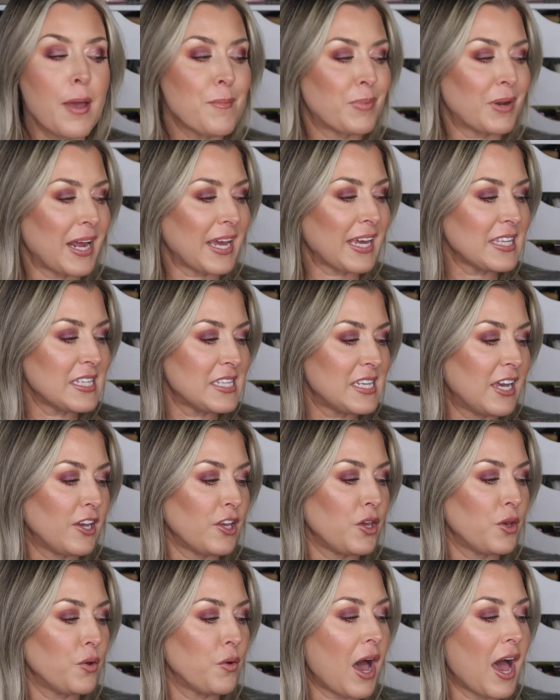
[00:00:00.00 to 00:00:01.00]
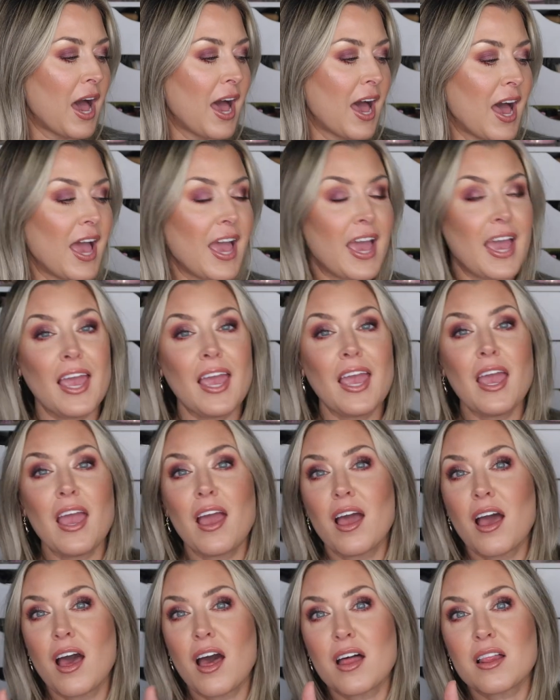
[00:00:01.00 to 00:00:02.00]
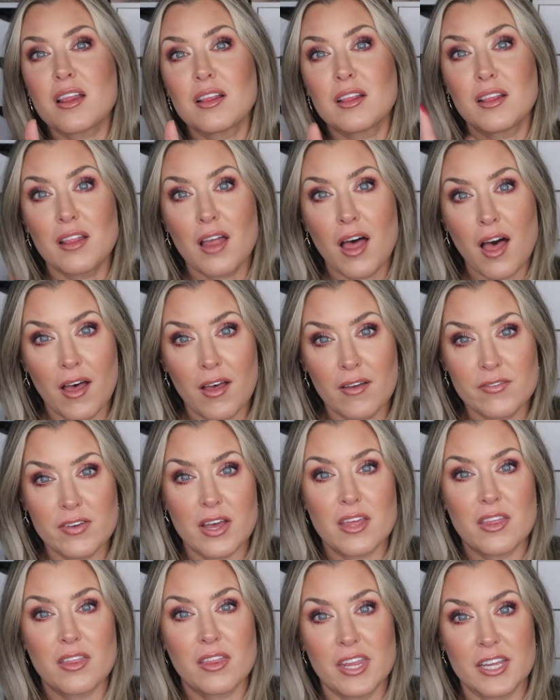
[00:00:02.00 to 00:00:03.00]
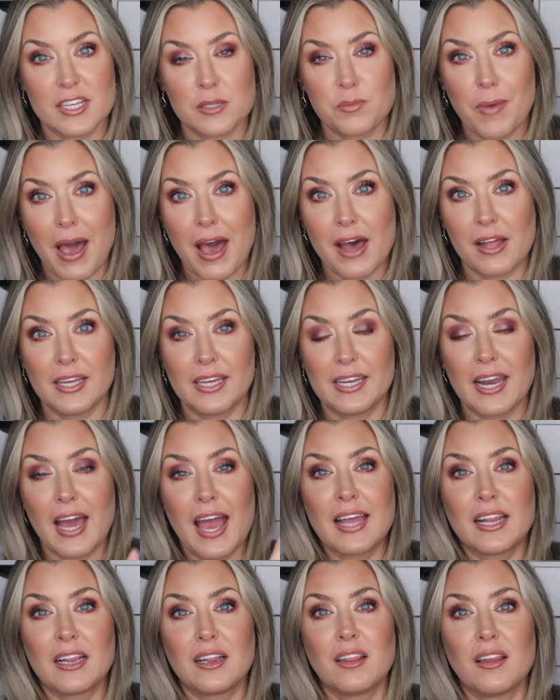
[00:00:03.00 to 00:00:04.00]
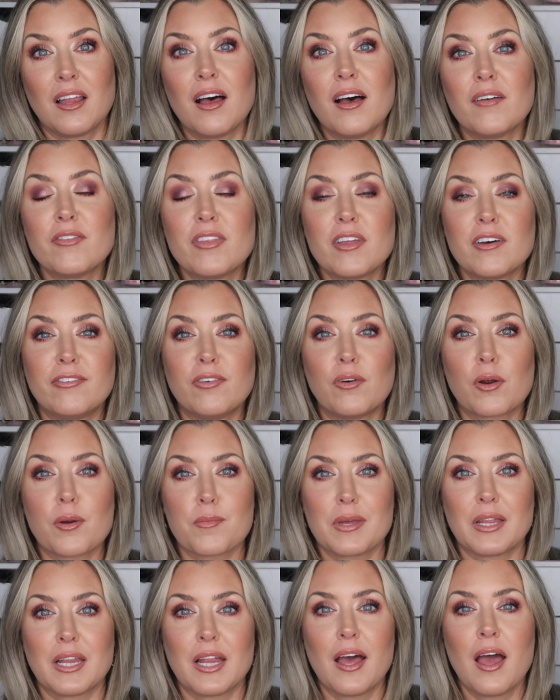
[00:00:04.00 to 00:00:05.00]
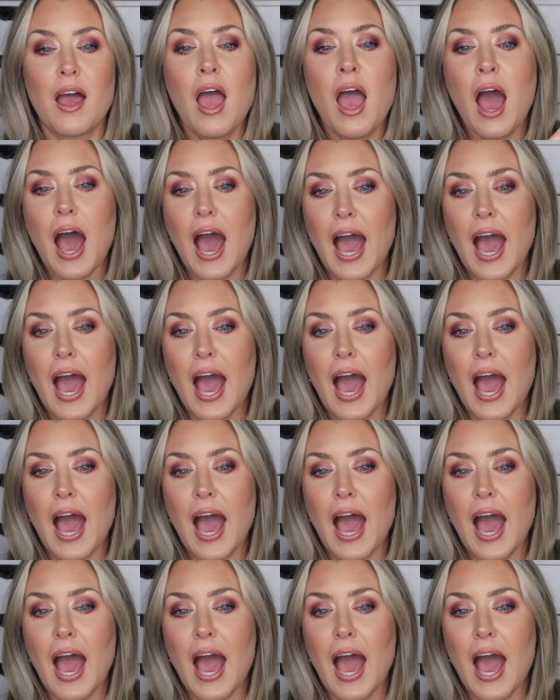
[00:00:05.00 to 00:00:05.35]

But I can tell you, I love this palette. I love the formula.